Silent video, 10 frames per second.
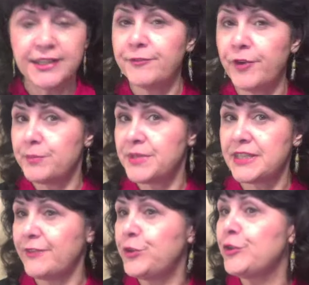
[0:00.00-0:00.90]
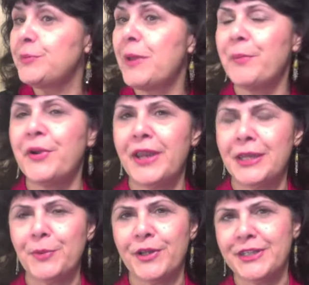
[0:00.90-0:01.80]
If I'm if you remember
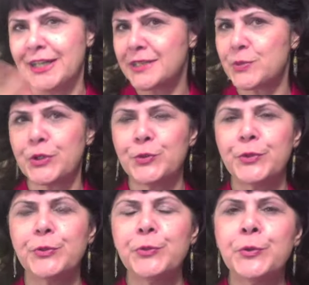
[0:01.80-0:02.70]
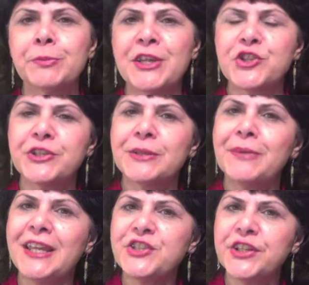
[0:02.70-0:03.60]
anybody else, we, we would mention them
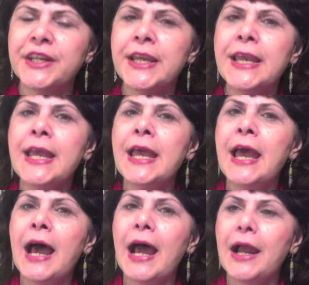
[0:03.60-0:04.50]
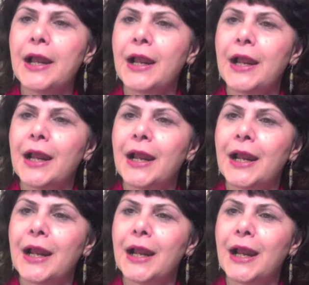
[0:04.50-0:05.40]
later. Well, your memory is better
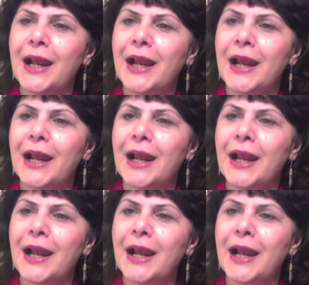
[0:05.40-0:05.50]
than mine.